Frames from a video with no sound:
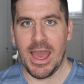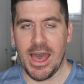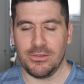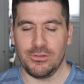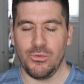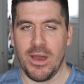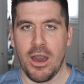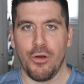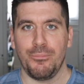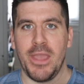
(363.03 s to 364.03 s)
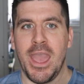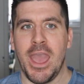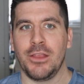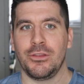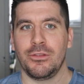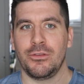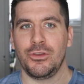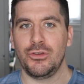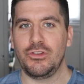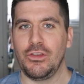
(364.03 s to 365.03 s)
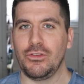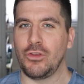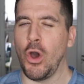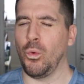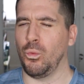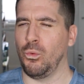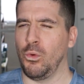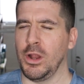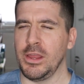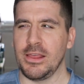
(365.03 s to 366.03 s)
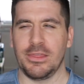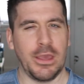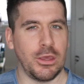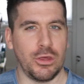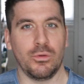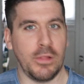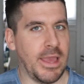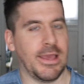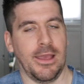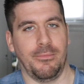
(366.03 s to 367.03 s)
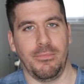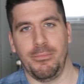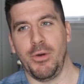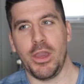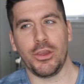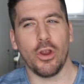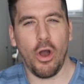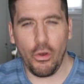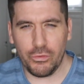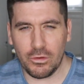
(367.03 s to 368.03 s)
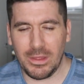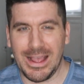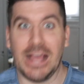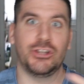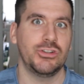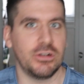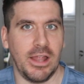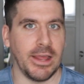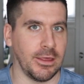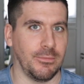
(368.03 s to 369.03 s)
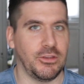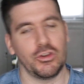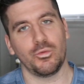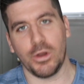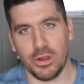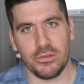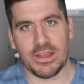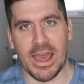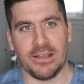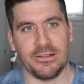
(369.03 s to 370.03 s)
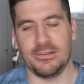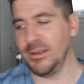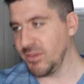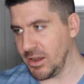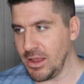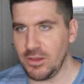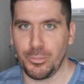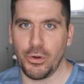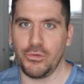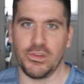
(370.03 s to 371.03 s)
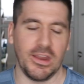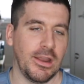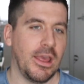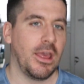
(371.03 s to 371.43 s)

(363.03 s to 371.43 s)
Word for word: asks you out and you just don't really think you like him, but you're also like, I should like him. He's just one of those guys that seems like a nice person.